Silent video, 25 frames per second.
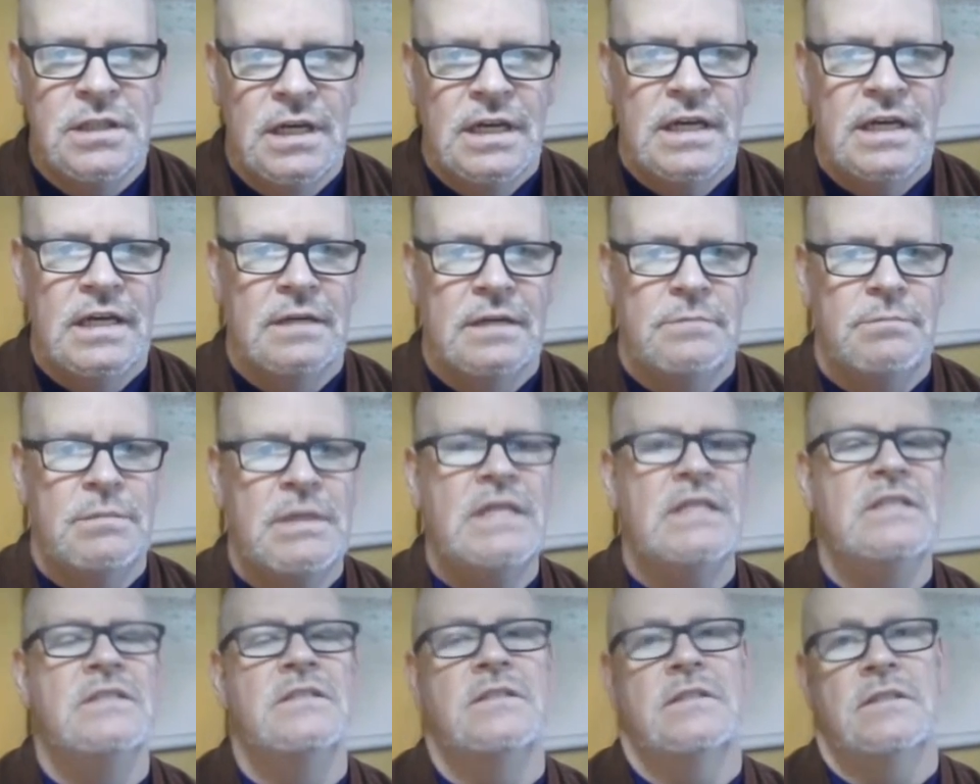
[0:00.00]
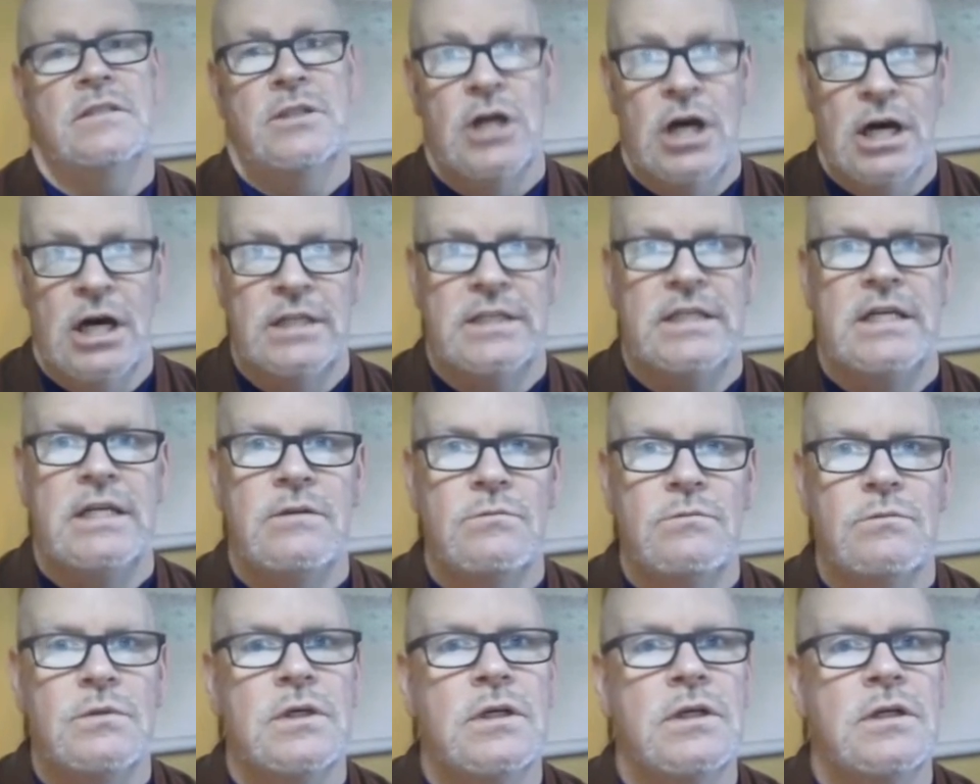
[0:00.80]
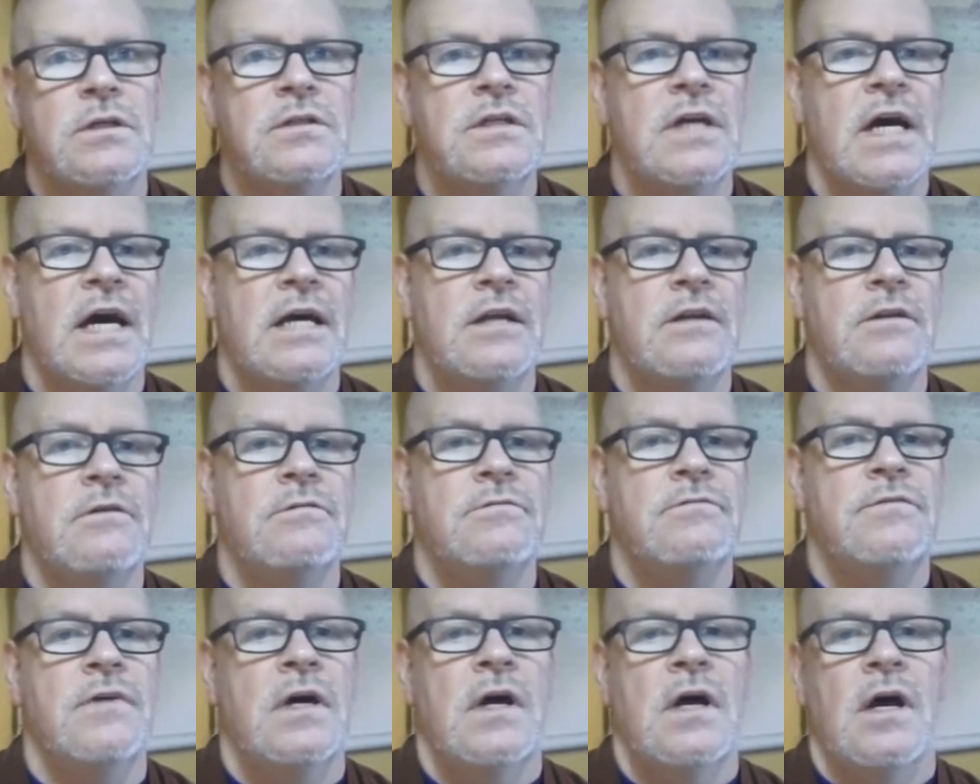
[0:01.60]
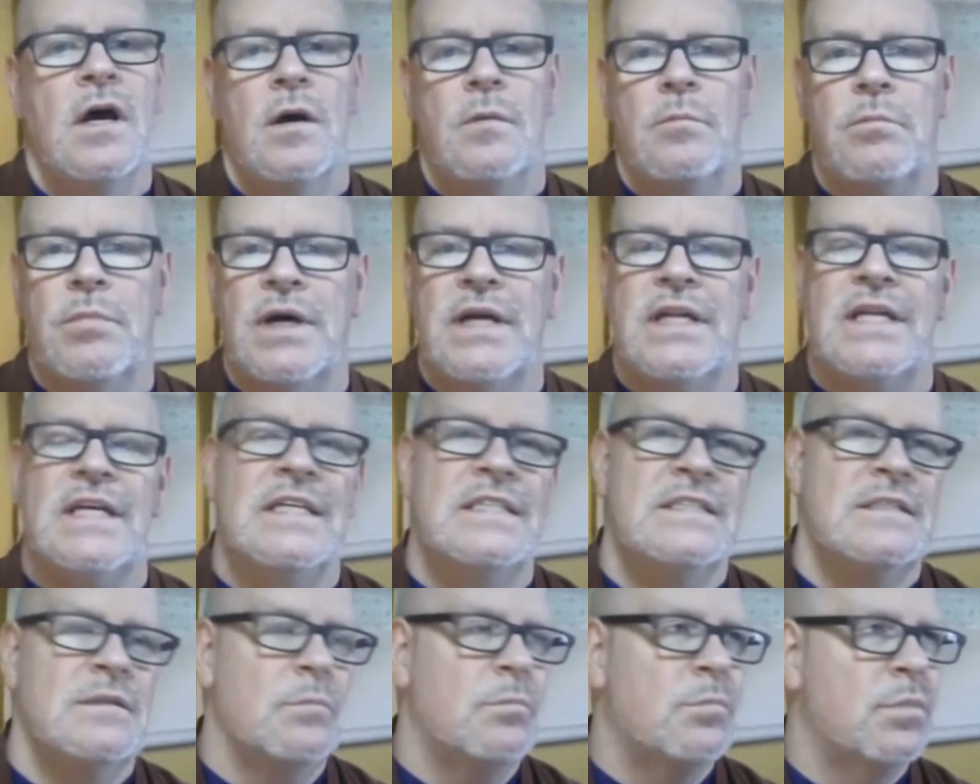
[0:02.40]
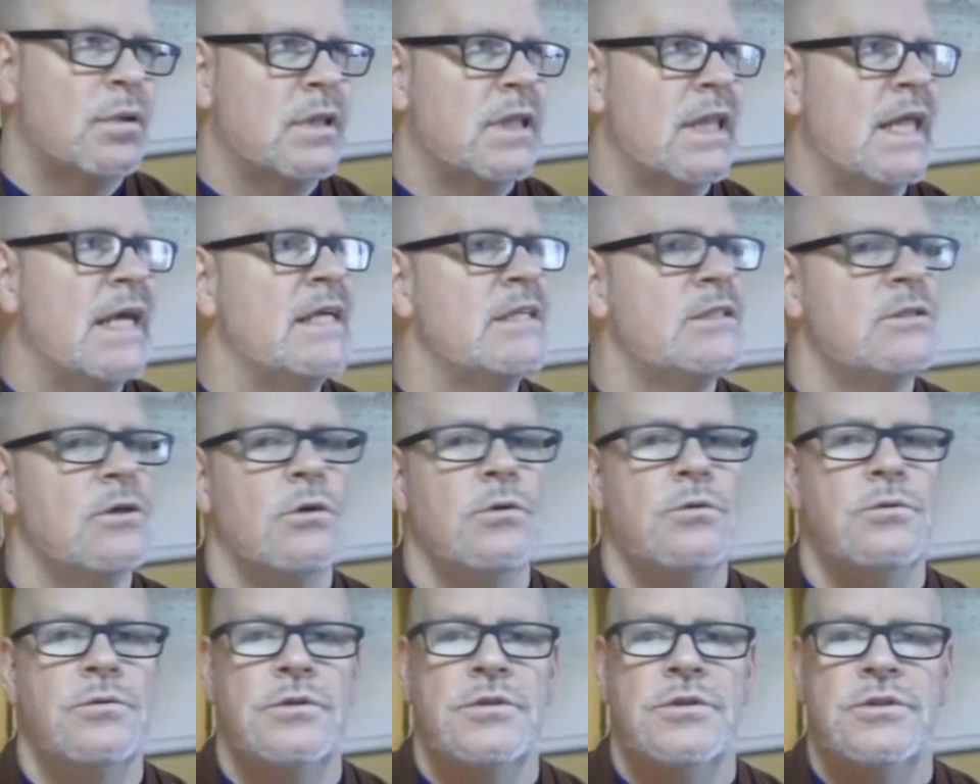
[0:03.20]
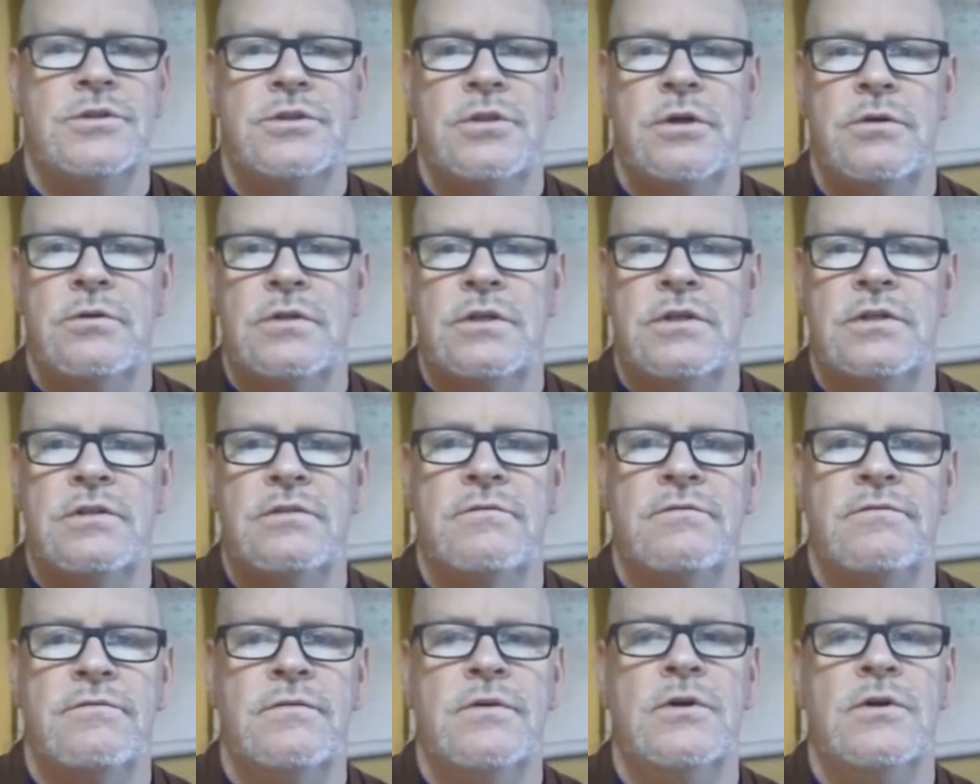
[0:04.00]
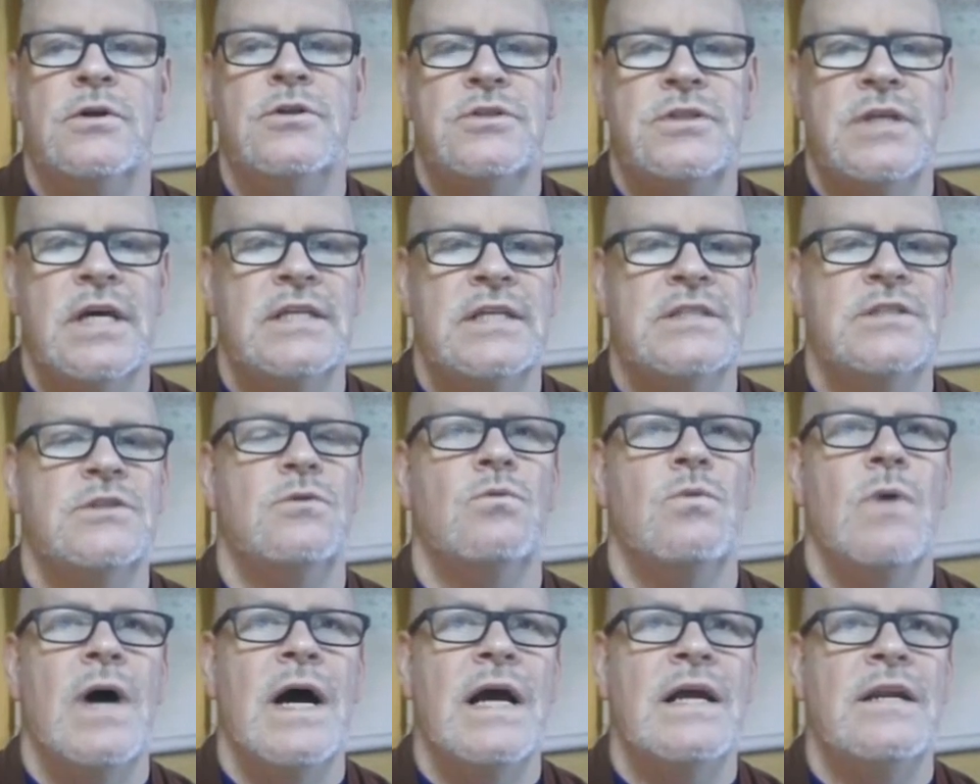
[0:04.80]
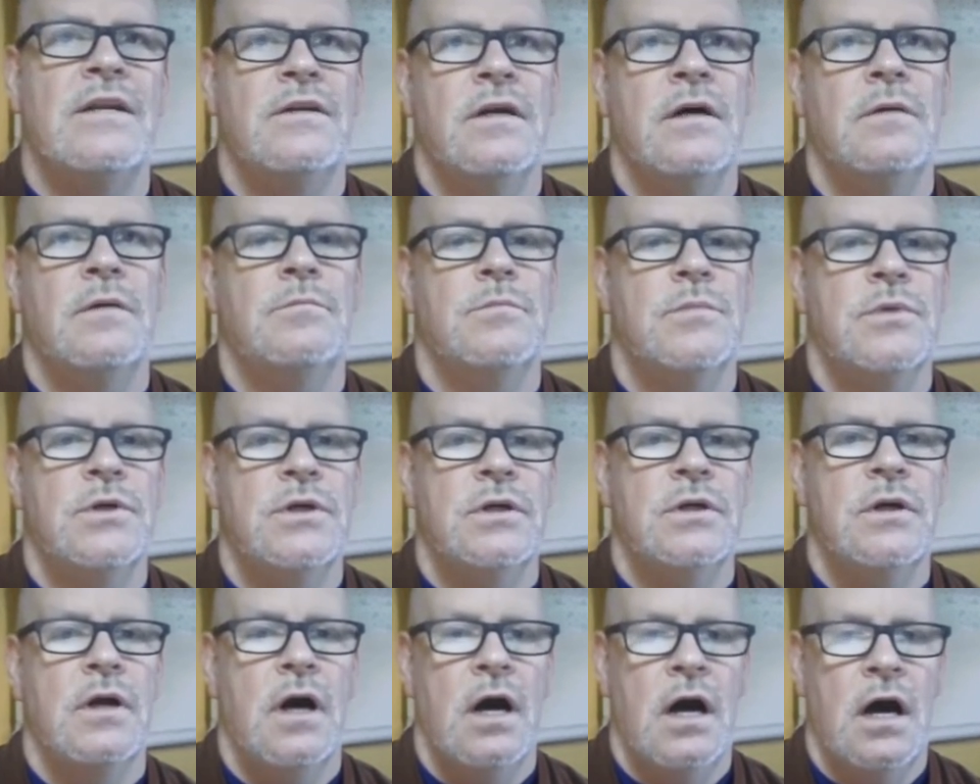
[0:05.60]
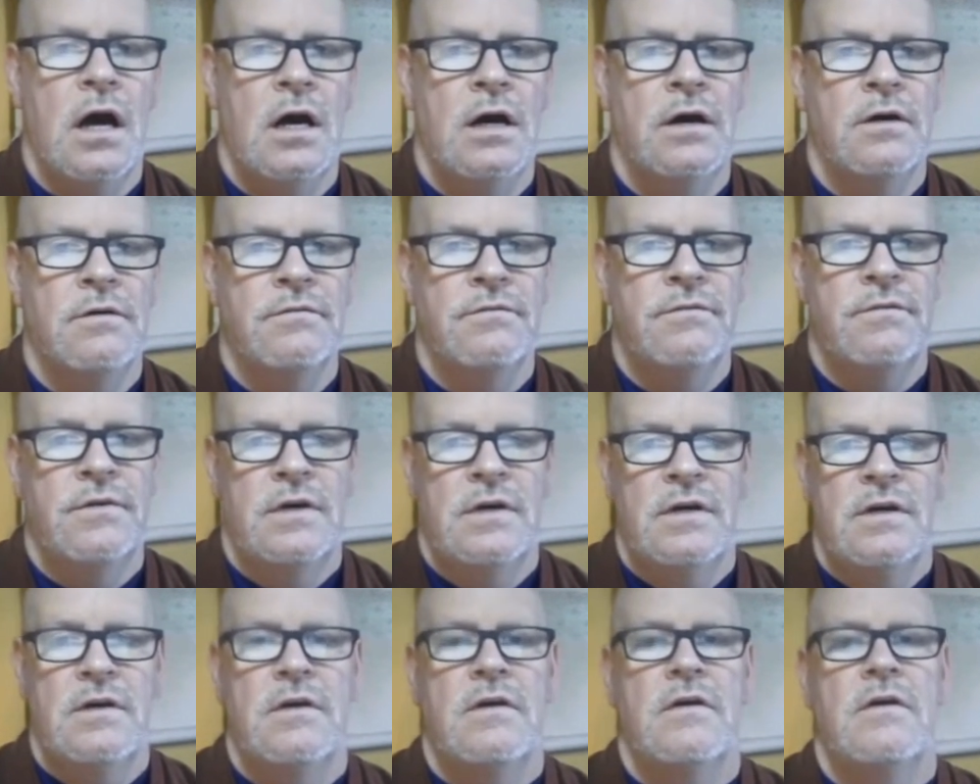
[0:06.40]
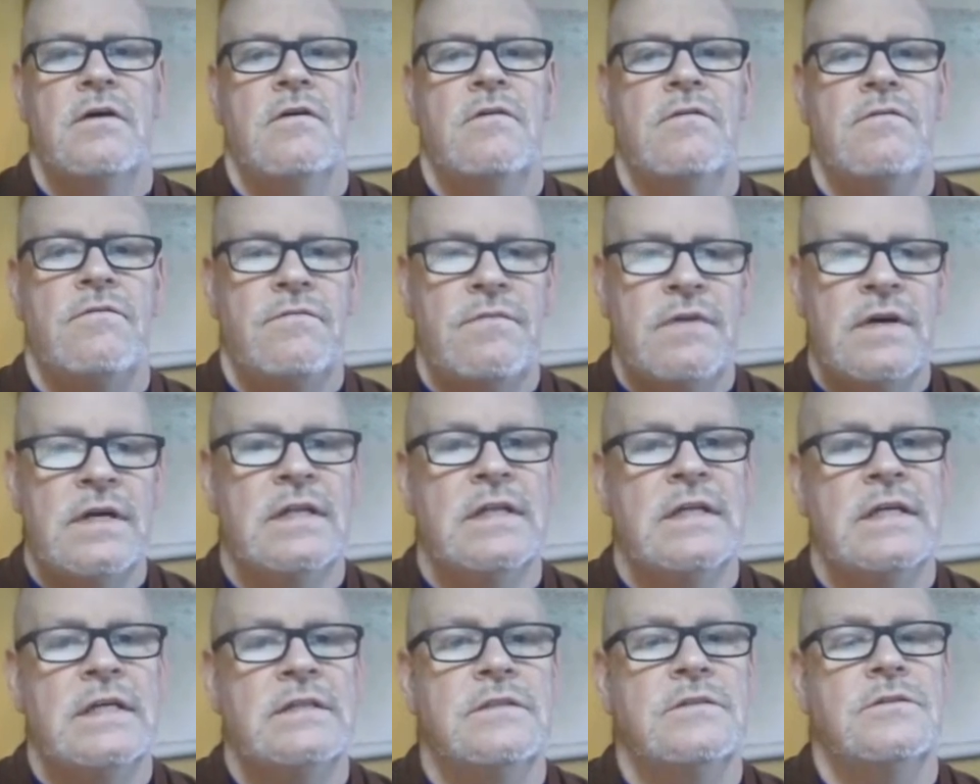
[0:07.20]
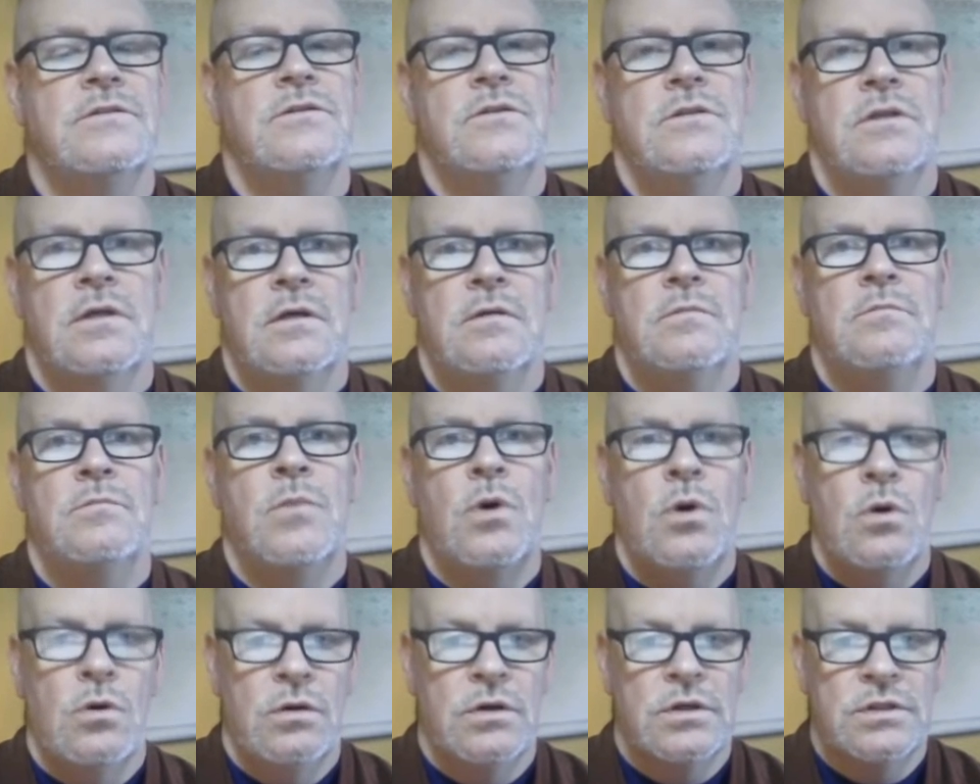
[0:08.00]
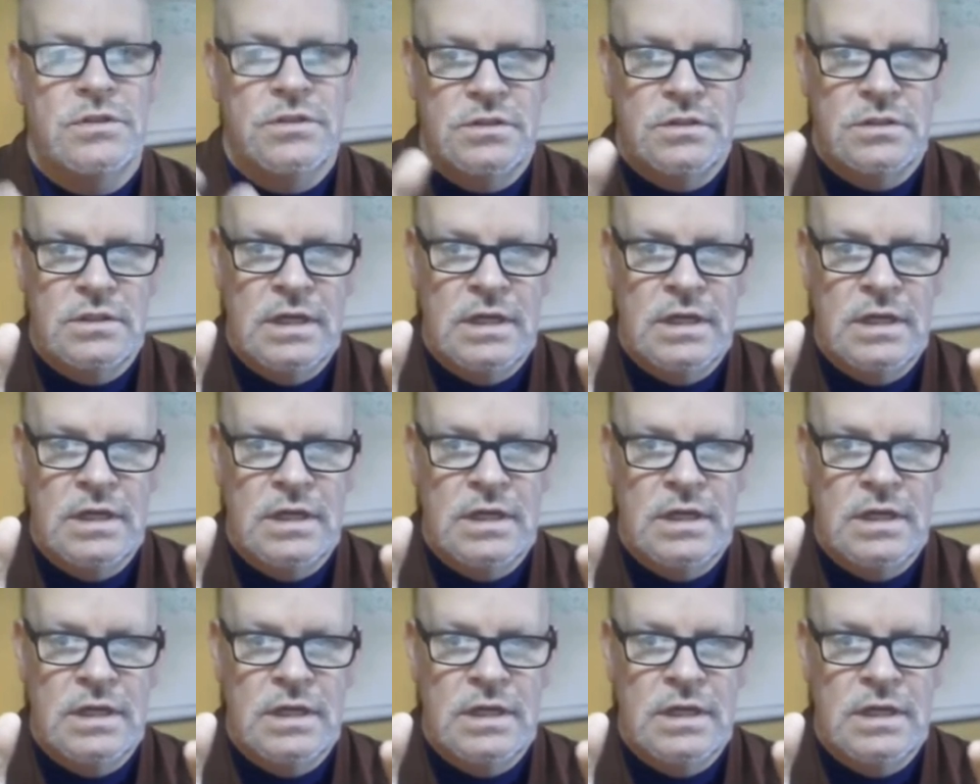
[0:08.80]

It means cutting word, kind of, but it's a placeholder so that the verse has the right number of feelings, moras.